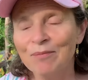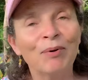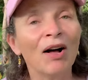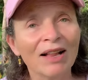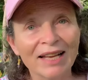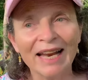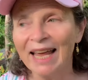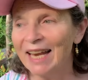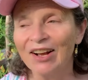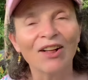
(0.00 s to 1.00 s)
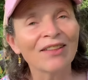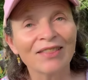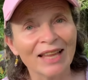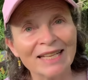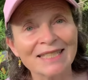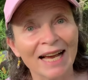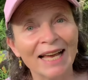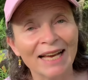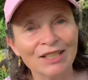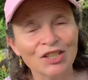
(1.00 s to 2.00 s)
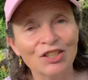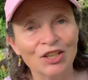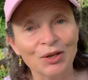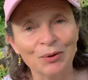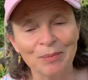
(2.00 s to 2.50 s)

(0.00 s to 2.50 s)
pollinating, all the things I had to do.